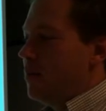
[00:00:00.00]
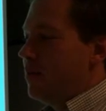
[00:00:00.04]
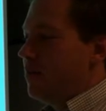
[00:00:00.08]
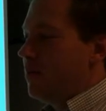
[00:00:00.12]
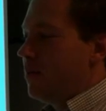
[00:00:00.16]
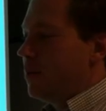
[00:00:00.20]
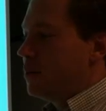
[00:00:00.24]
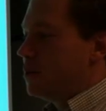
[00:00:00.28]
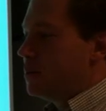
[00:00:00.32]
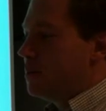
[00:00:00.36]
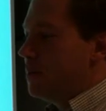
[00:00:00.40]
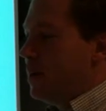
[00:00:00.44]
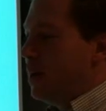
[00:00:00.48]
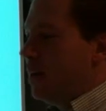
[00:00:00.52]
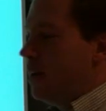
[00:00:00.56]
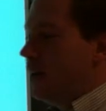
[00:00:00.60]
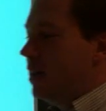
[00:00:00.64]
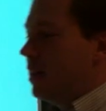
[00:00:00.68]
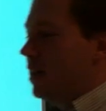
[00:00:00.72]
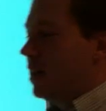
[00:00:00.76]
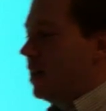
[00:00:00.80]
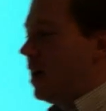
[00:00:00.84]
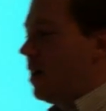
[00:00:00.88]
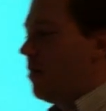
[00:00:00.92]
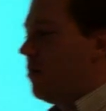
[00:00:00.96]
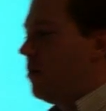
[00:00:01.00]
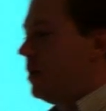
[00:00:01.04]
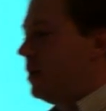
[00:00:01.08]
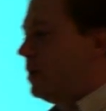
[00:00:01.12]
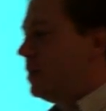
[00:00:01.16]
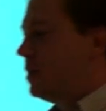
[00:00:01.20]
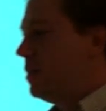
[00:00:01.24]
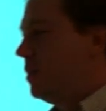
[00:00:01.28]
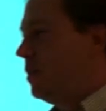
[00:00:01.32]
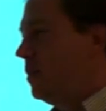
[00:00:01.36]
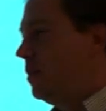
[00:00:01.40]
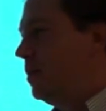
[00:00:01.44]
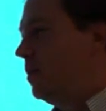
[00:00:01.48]
The first meeting that I
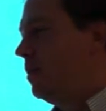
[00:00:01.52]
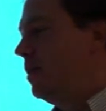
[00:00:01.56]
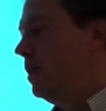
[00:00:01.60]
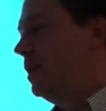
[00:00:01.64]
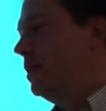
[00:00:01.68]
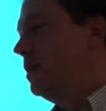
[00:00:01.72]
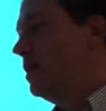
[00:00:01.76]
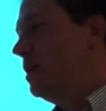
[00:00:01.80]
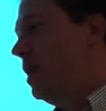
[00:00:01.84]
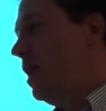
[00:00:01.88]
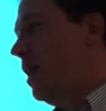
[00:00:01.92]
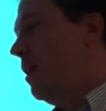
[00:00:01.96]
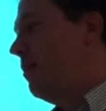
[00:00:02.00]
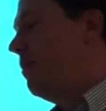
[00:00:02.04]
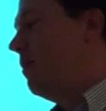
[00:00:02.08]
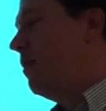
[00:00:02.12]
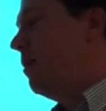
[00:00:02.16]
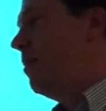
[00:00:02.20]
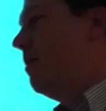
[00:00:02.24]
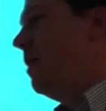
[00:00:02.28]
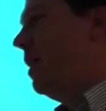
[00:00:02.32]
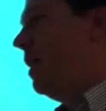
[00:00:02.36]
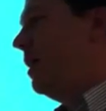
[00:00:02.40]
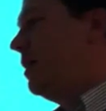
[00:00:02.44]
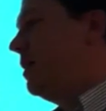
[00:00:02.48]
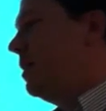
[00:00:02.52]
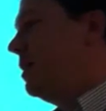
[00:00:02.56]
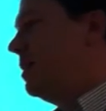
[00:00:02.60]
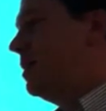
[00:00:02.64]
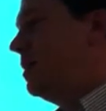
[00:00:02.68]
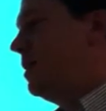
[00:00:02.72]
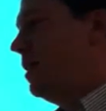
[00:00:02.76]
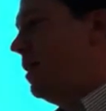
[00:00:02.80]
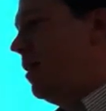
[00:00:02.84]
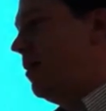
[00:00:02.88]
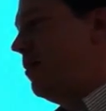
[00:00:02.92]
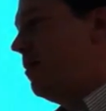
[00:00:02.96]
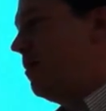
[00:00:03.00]
went to at Stanford about this
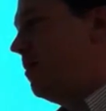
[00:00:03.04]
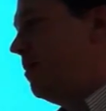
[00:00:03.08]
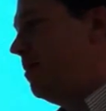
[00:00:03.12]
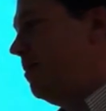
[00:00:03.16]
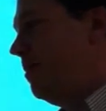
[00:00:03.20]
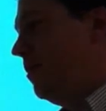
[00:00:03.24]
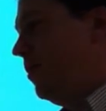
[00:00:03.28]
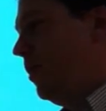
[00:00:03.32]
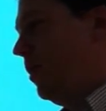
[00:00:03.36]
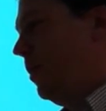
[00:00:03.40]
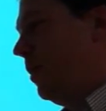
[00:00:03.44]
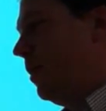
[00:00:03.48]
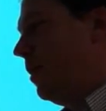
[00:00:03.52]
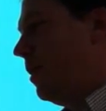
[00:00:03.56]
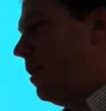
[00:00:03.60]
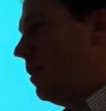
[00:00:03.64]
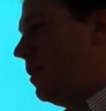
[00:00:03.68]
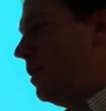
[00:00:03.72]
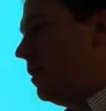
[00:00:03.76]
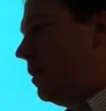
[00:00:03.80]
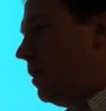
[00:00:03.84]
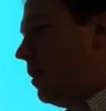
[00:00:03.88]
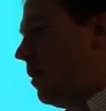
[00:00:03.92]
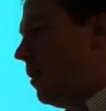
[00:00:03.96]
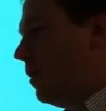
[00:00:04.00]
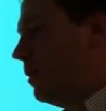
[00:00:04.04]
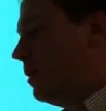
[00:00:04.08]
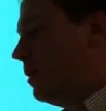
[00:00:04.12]
stuff, we were all in an